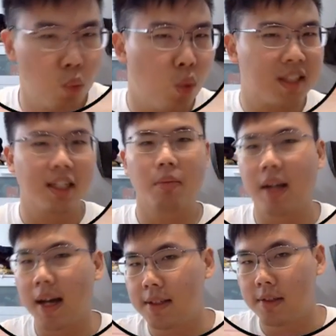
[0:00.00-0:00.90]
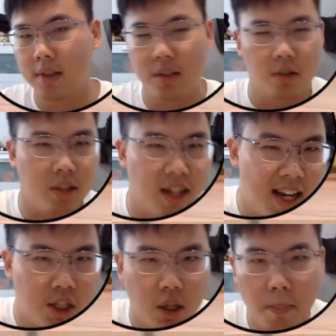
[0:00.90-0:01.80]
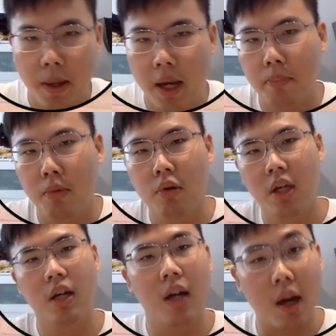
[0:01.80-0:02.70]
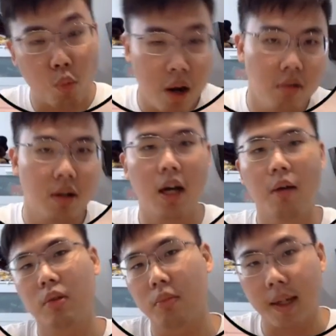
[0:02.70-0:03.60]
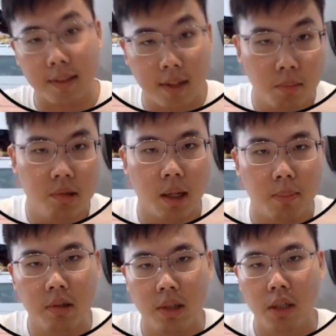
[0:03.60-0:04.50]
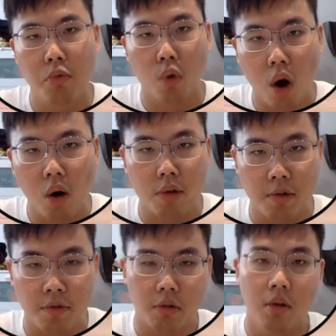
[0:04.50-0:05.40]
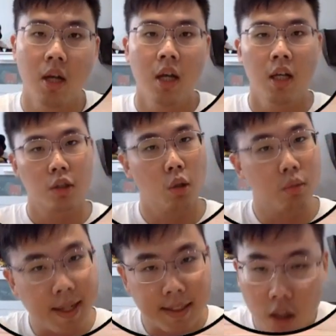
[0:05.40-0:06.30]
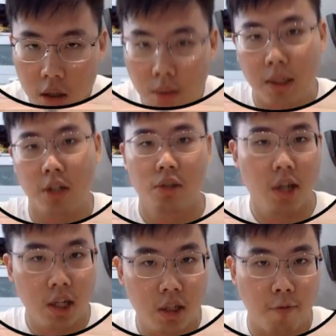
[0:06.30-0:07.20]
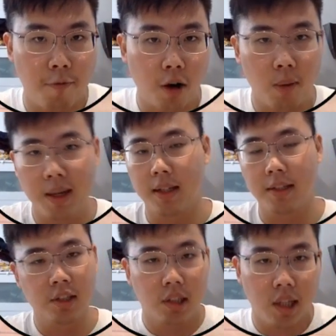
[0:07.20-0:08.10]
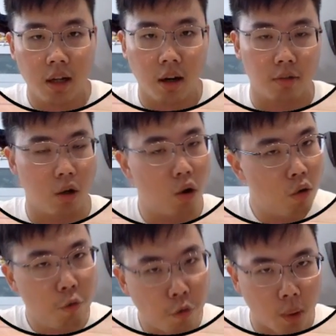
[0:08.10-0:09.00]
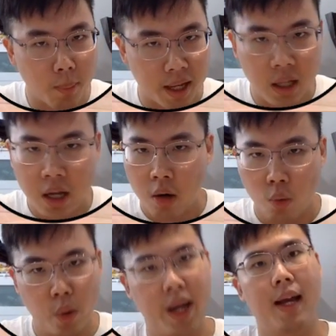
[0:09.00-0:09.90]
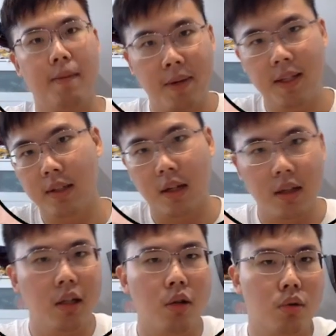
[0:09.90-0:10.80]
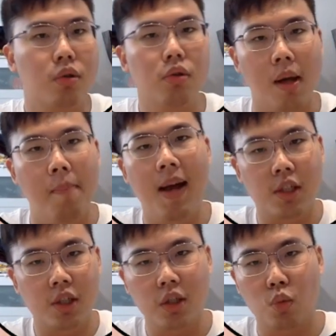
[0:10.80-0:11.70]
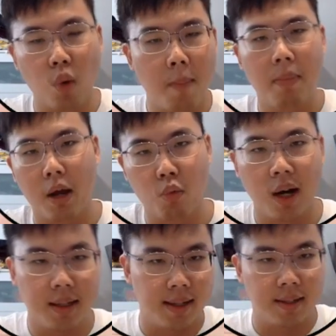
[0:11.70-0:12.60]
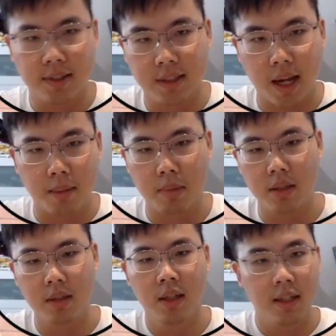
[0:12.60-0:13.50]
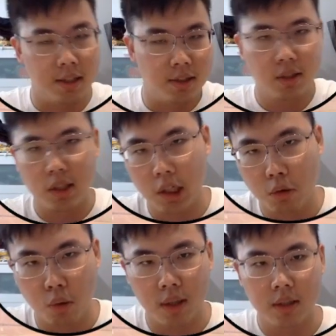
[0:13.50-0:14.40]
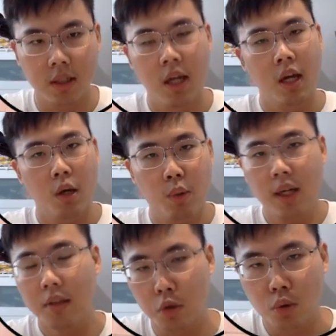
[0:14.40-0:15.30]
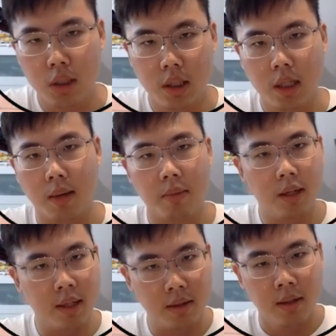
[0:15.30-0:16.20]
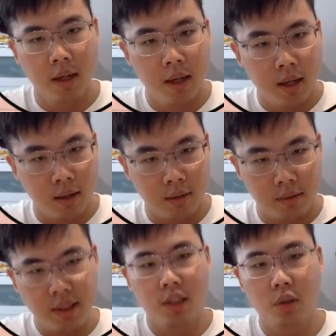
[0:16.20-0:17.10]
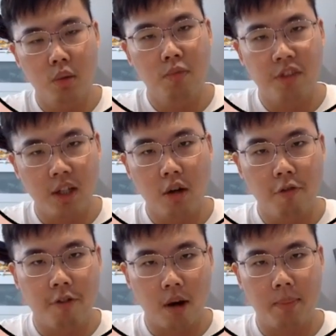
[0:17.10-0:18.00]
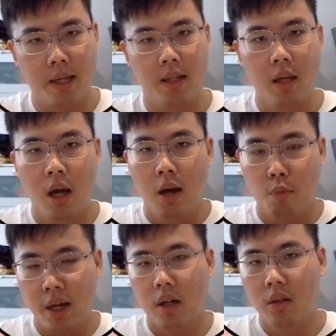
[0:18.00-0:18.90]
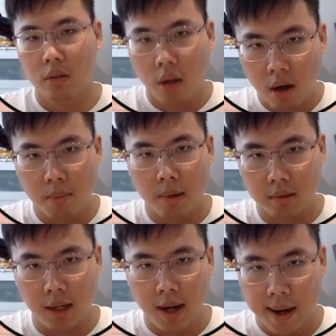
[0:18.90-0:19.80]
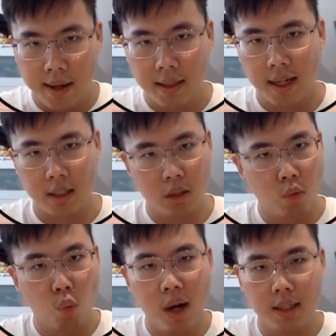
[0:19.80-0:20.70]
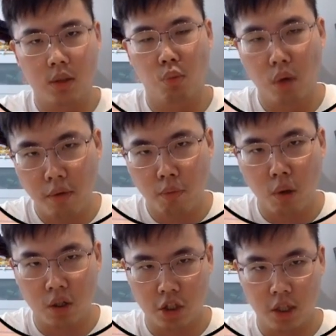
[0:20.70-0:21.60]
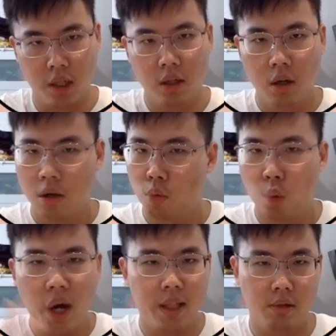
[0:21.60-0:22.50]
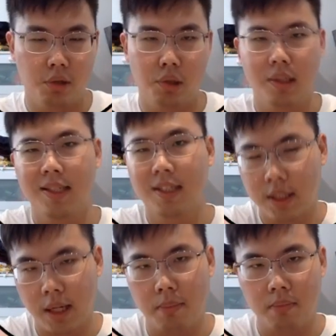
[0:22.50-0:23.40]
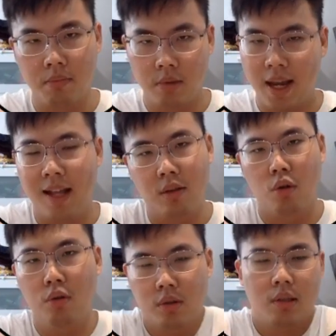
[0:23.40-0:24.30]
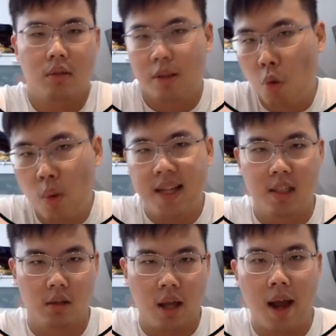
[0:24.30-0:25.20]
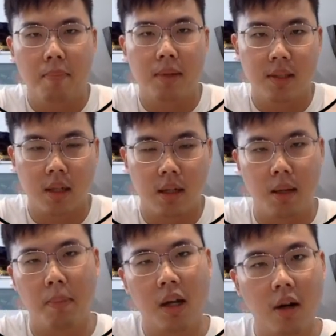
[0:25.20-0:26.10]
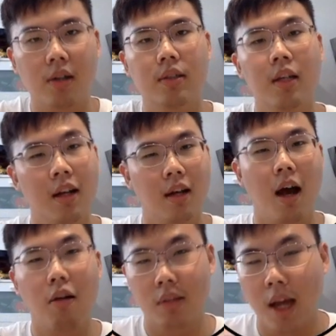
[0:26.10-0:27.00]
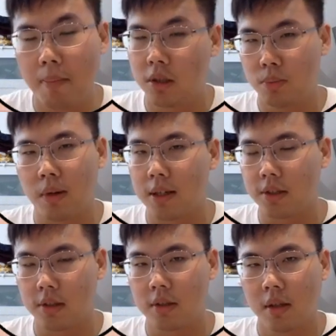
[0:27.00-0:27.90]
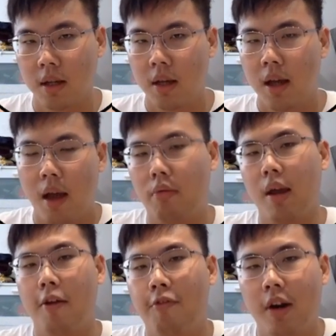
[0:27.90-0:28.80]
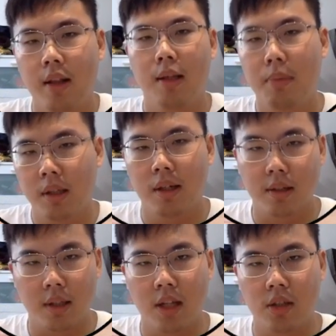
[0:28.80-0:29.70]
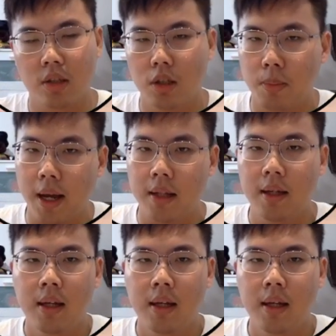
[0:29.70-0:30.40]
what's up guys? This is the Asian Pitbull here and welcome to my WWE Raw review. So there's gonna be a change in format instead of the old format where I basically go through the matches one by one and the segment in sequence. We're gonna switch it up. In this new video format, we are gonna talk about the highlights, what is worth watching, what you should just skip, and don't waste your time basically, because our time is precious and we have very limited attention span,